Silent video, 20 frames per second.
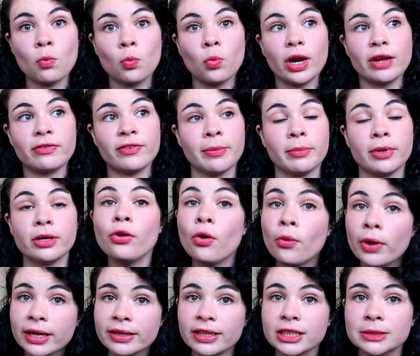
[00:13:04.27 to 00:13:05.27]
What if I'm
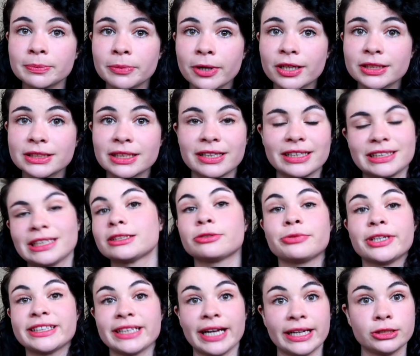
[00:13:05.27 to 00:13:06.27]
annoying this person? This is the
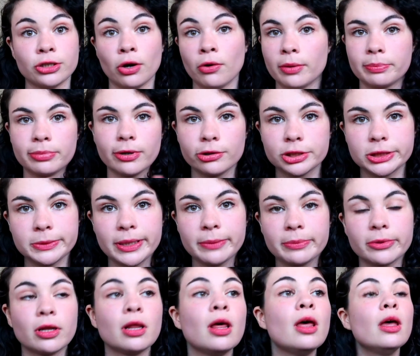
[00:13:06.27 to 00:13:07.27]
reason I don't approach
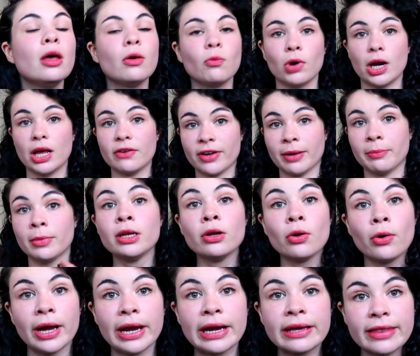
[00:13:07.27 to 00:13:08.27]
people. What if I'm
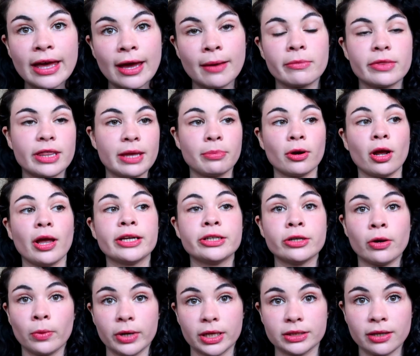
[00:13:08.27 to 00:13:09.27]
annoying them? They probably
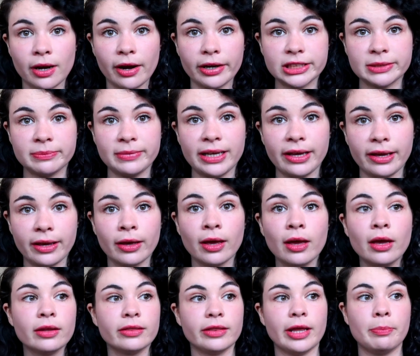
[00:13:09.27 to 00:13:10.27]
don't want to talk to me.
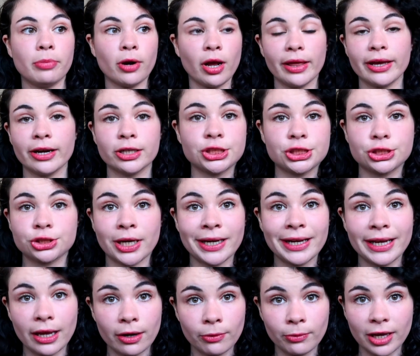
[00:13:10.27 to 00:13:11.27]
They probably are just trying to
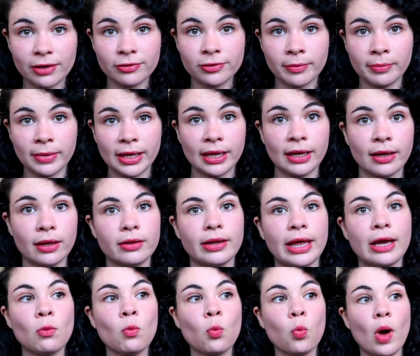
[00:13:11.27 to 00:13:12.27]
get away from me.
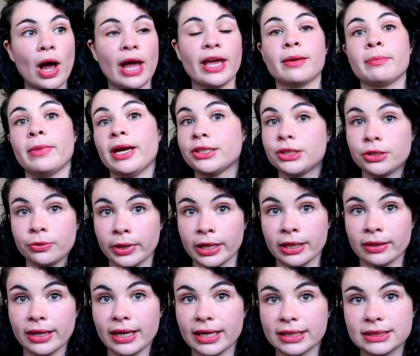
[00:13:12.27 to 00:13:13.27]
Like, why am I
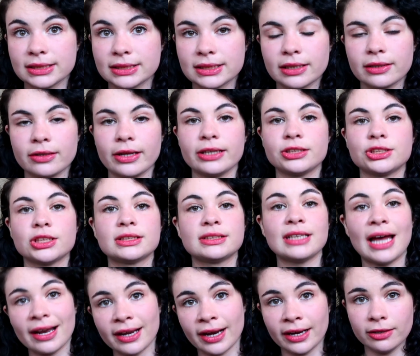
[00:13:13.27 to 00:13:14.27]
doing this? Like, just
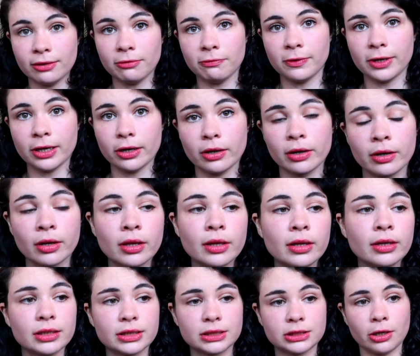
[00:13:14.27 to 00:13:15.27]
that kind of fear.
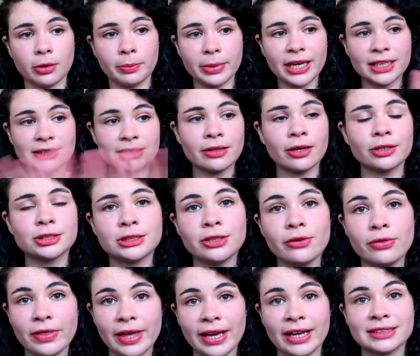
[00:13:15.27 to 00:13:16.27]
So because of those two
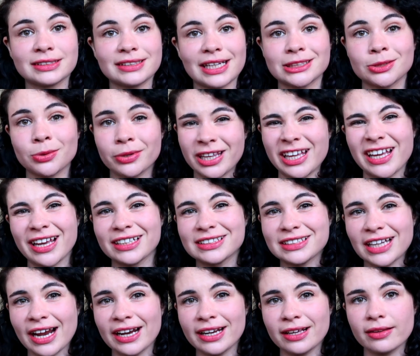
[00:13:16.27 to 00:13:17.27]
things, that's where the
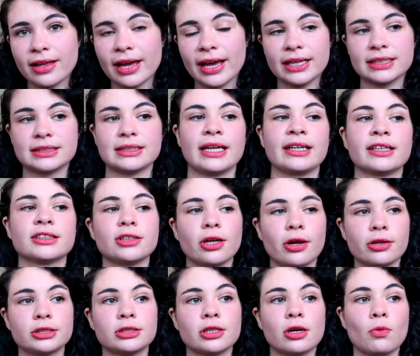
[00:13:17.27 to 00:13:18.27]
anxiety lies, and it's
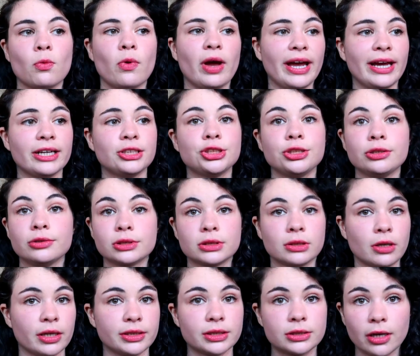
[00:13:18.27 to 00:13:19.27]
also why I choose
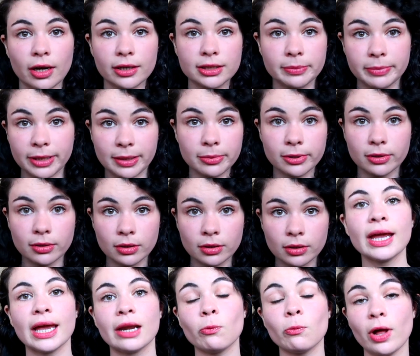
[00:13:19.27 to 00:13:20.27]
not to talk to people.
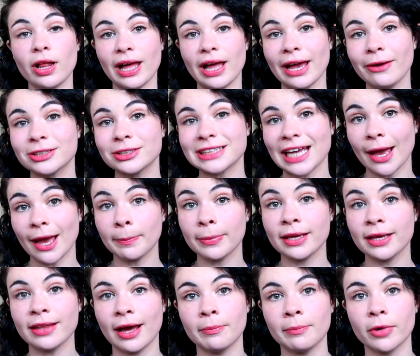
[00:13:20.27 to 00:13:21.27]
And while I was
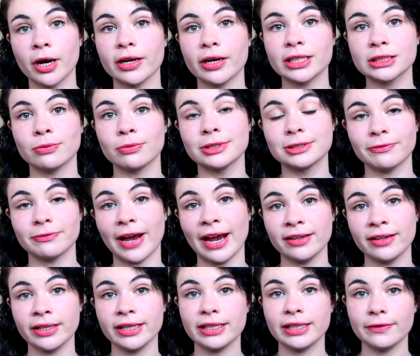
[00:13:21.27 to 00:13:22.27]
happy that Marcus was
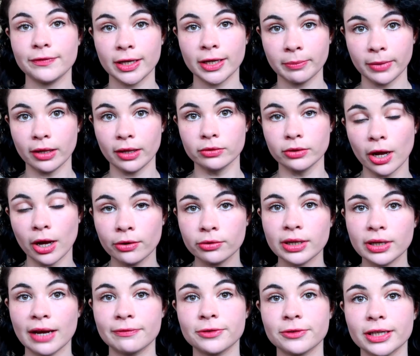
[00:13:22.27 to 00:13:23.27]
finally leaving me alone
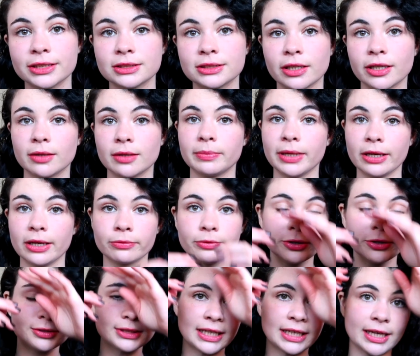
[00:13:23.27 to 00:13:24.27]
after I started being
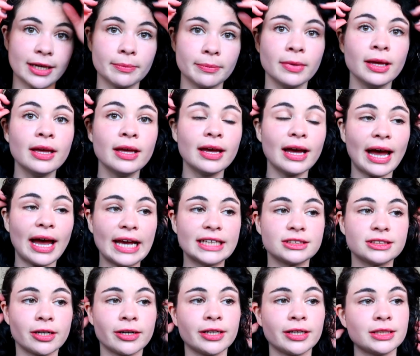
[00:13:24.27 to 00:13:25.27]
rude to him, I
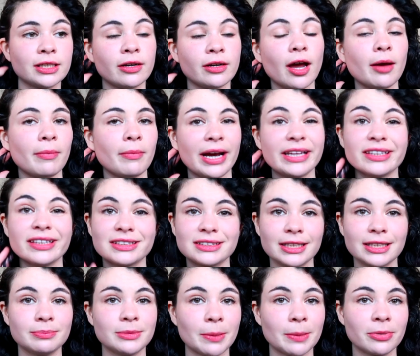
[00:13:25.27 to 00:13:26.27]
started to not mind the
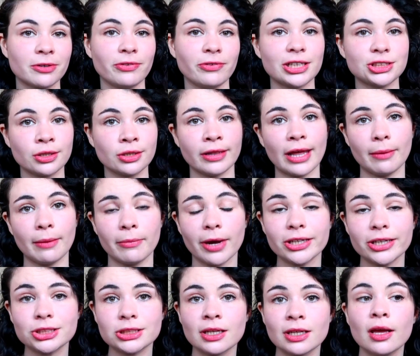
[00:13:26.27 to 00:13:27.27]
sleep deprivation that
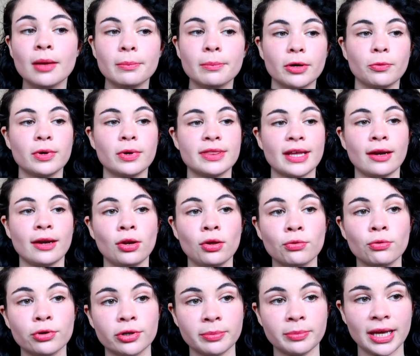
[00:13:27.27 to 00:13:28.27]
much. But when that new
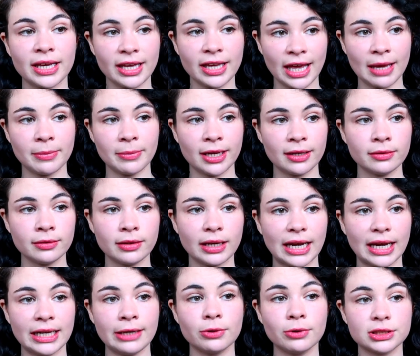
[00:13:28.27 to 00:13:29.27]
roommate came in
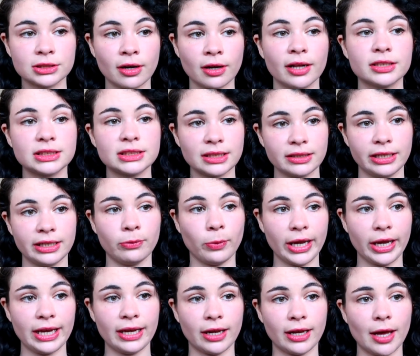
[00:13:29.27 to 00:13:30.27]
and he was constantly
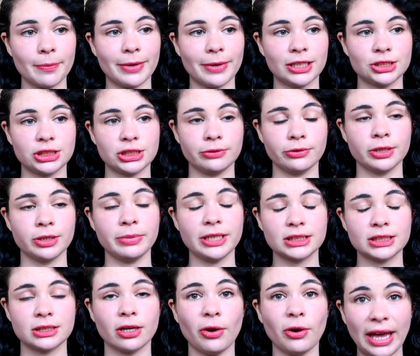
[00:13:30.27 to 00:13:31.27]
waking up, and she would be
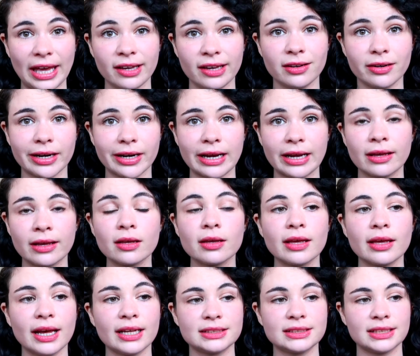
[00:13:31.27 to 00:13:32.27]
so angry
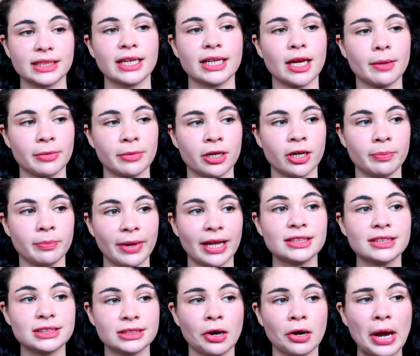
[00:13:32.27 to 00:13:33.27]
and sitting up in her
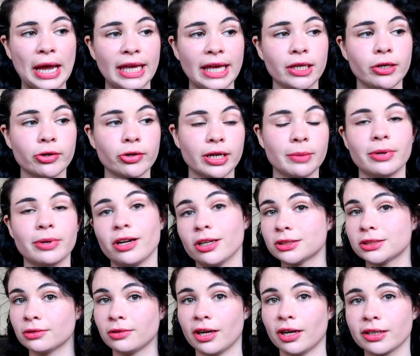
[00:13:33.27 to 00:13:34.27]
bed so angry but
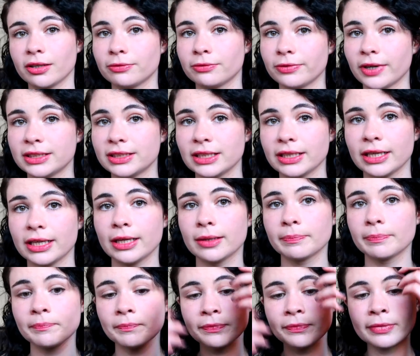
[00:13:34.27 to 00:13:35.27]
also not confronting
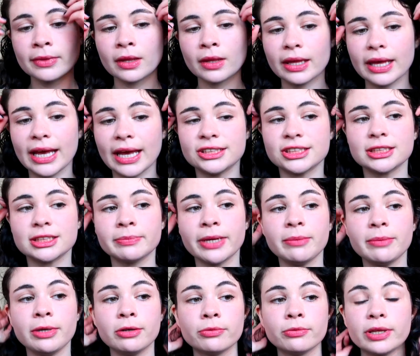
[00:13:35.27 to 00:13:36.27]
him, it just made
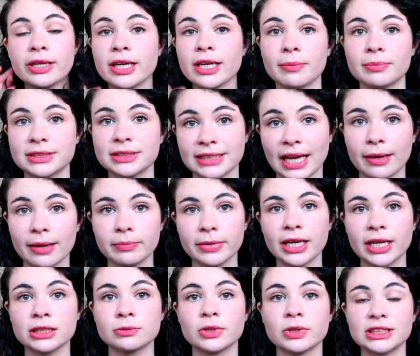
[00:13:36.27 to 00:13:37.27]
me really upset,
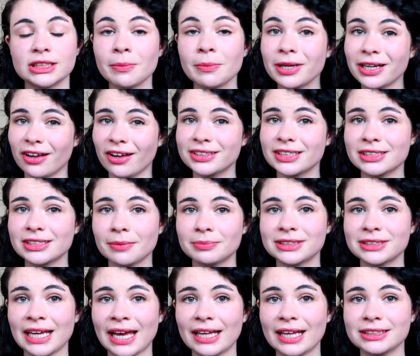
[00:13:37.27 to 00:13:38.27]
because when someone else is
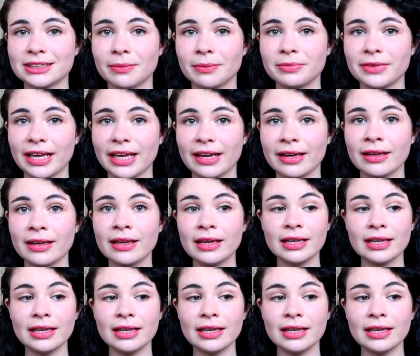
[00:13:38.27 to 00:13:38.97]
upset at something,